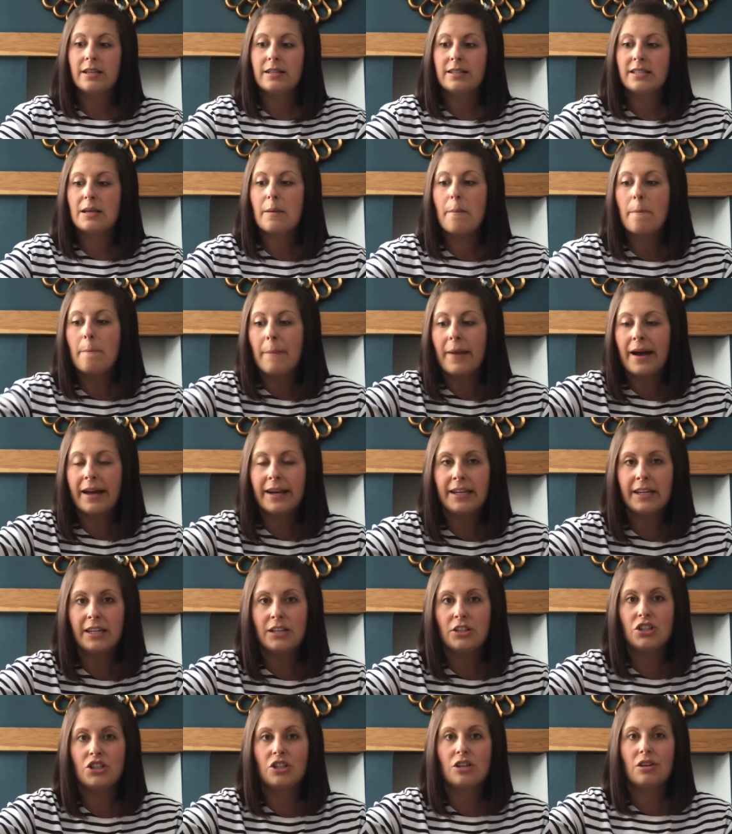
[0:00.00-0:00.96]
to
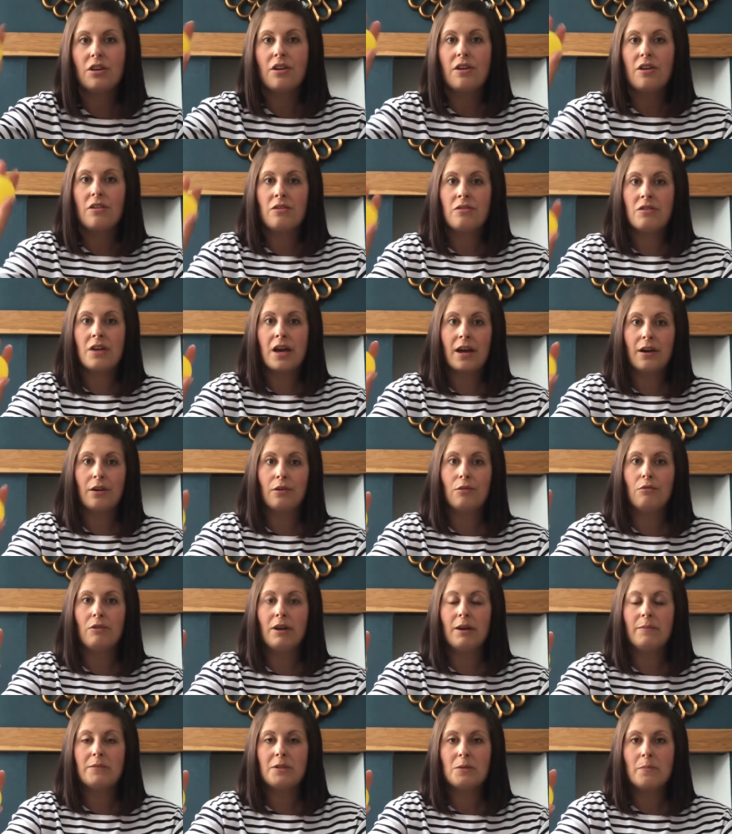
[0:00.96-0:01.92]
manage that
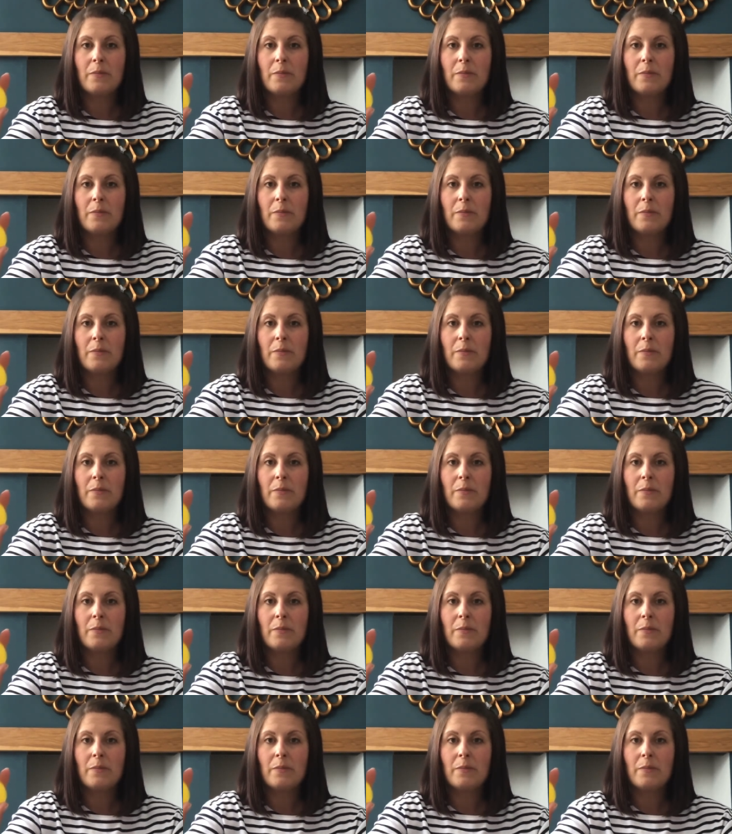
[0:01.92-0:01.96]
grip